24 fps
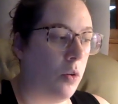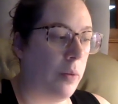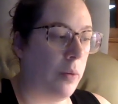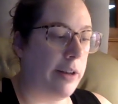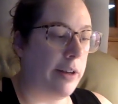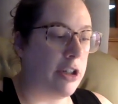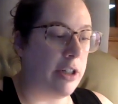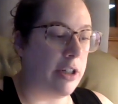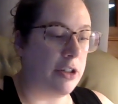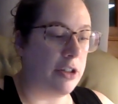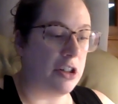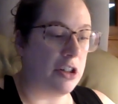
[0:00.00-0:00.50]

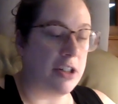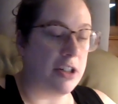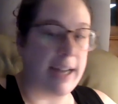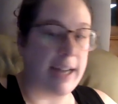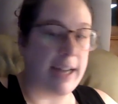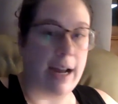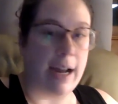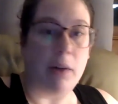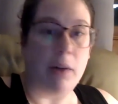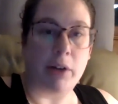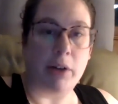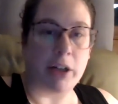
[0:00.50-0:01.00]
which is your
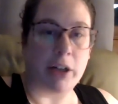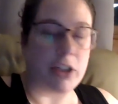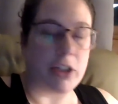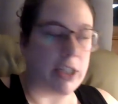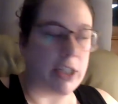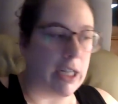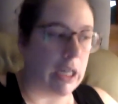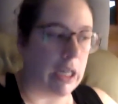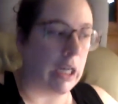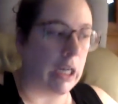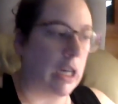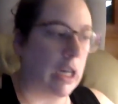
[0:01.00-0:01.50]
town or your
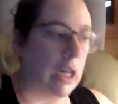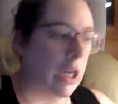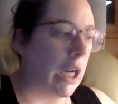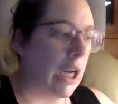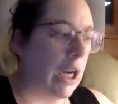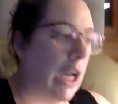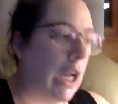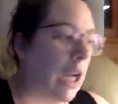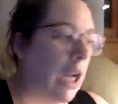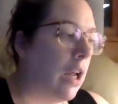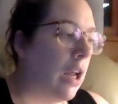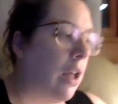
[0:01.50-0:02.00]
city.
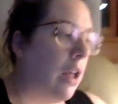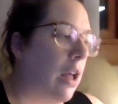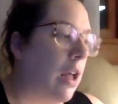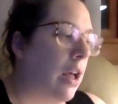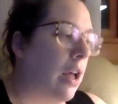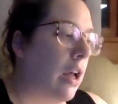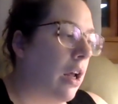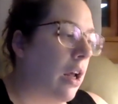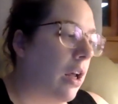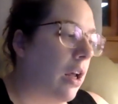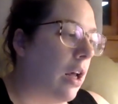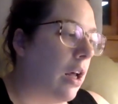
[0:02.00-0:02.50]

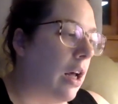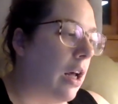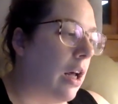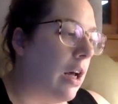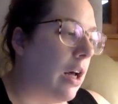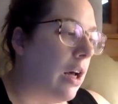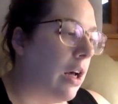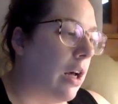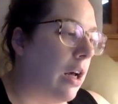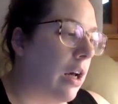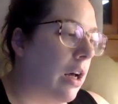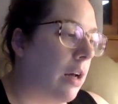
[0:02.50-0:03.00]

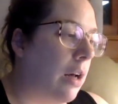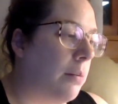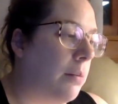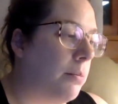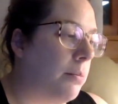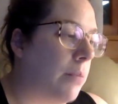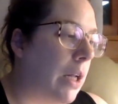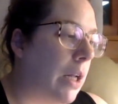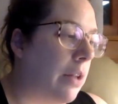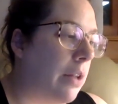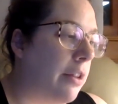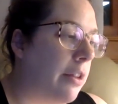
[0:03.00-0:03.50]

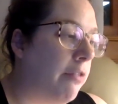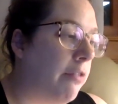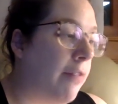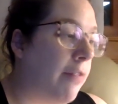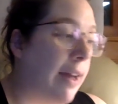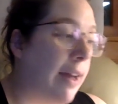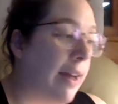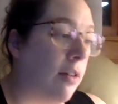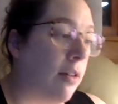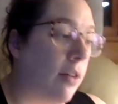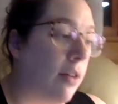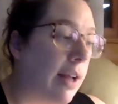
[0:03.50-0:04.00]
The
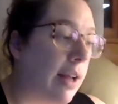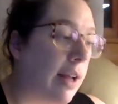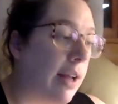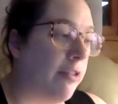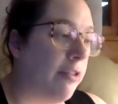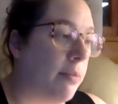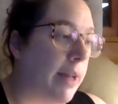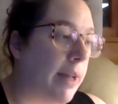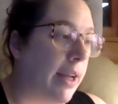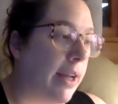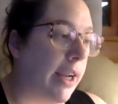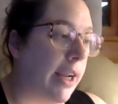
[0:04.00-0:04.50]
federal
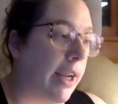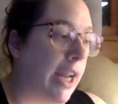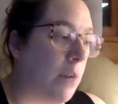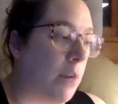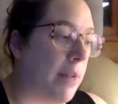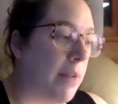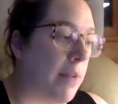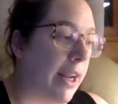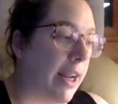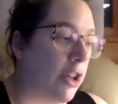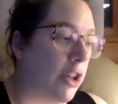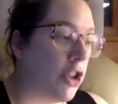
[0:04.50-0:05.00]
government can
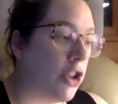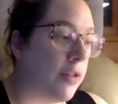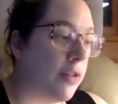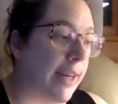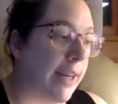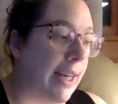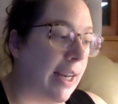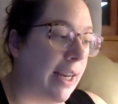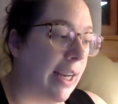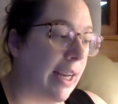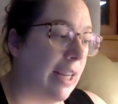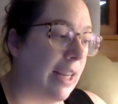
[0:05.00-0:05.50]
make
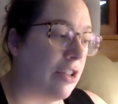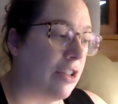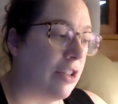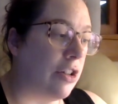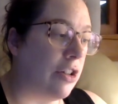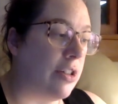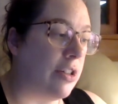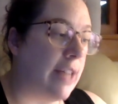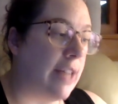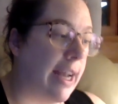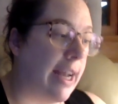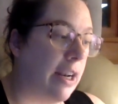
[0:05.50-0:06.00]
treaties or
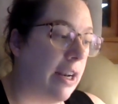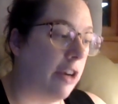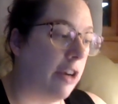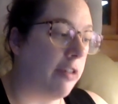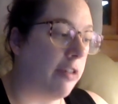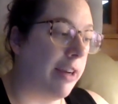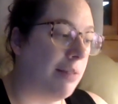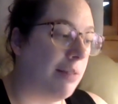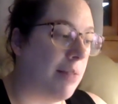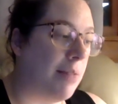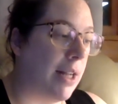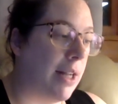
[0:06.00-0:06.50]
sign
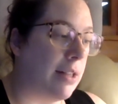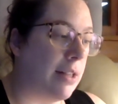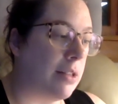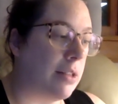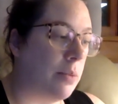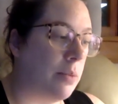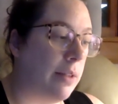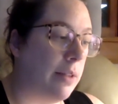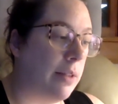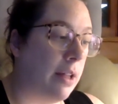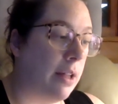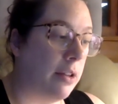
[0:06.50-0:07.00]
agreements
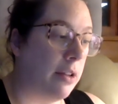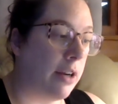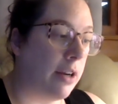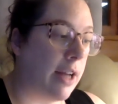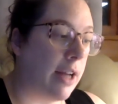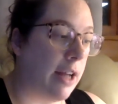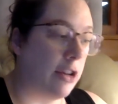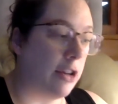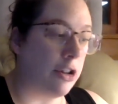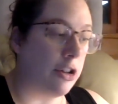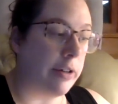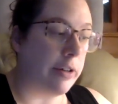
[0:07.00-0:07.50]
with other
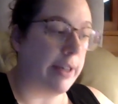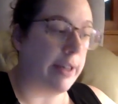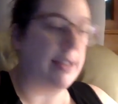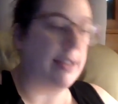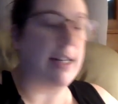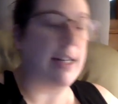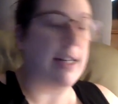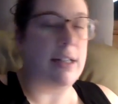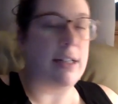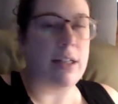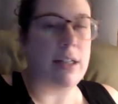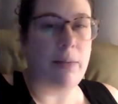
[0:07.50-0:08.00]
countries.
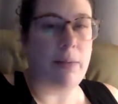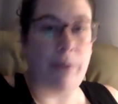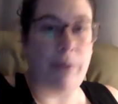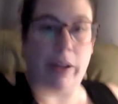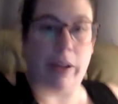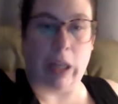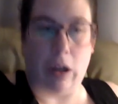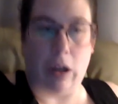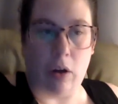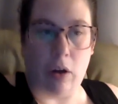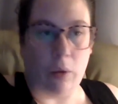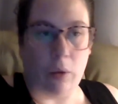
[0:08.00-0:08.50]
That's something
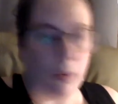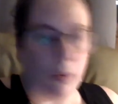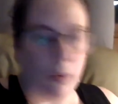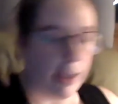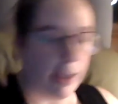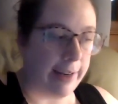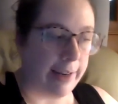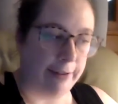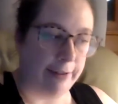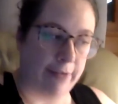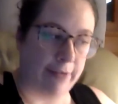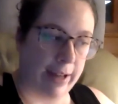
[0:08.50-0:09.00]
that only
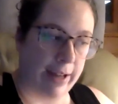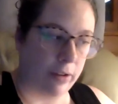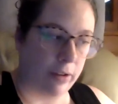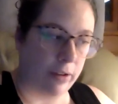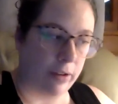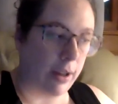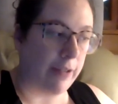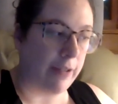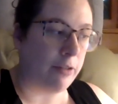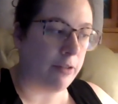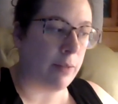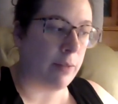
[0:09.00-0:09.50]
the federal
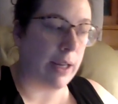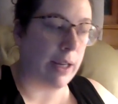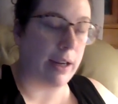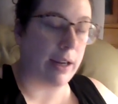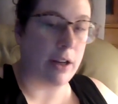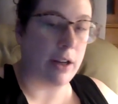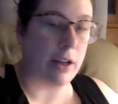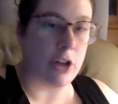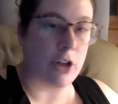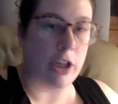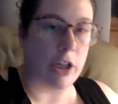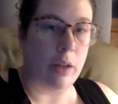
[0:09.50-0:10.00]
government
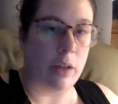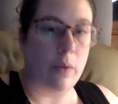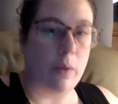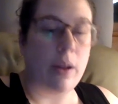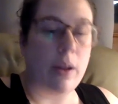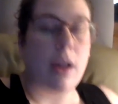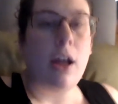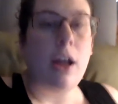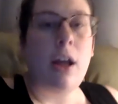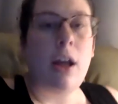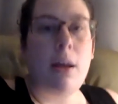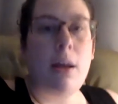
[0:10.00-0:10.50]
can do
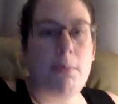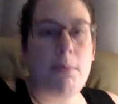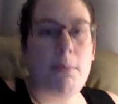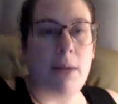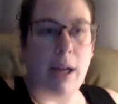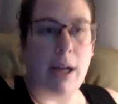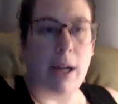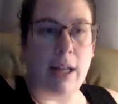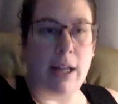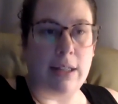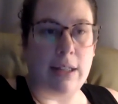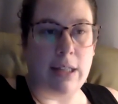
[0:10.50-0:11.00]

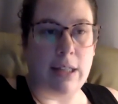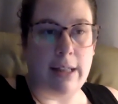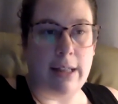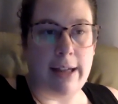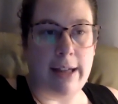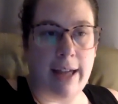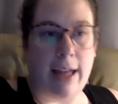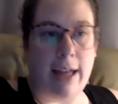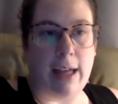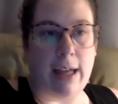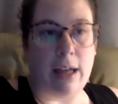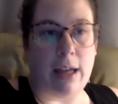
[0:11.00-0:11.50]
because
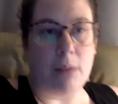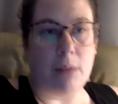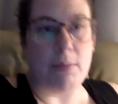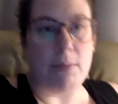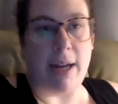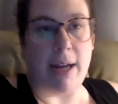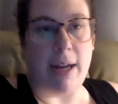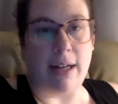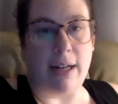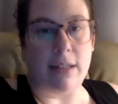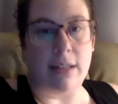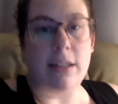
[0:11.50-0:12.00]
they
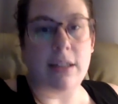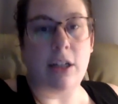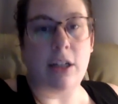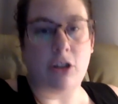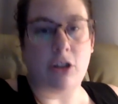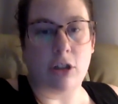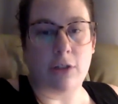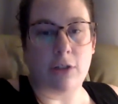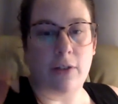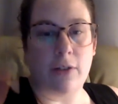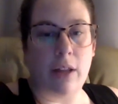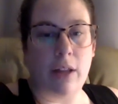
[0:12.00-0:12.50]
make
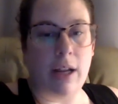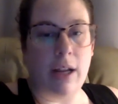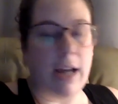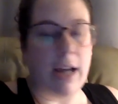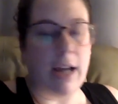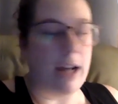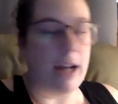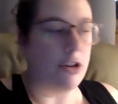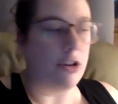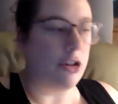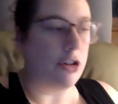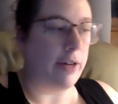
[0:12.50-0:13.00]
decisions for the
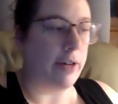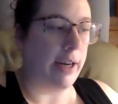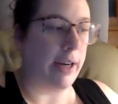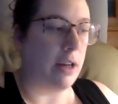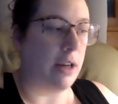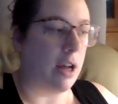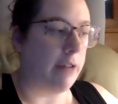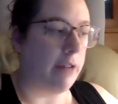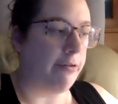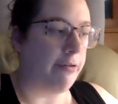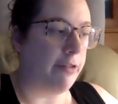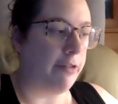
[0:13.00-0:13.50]
country,
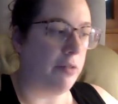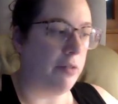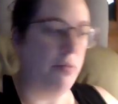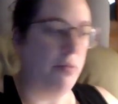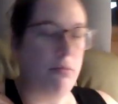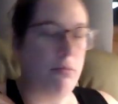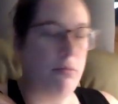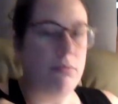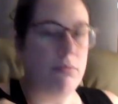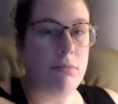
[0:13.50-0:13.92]
not for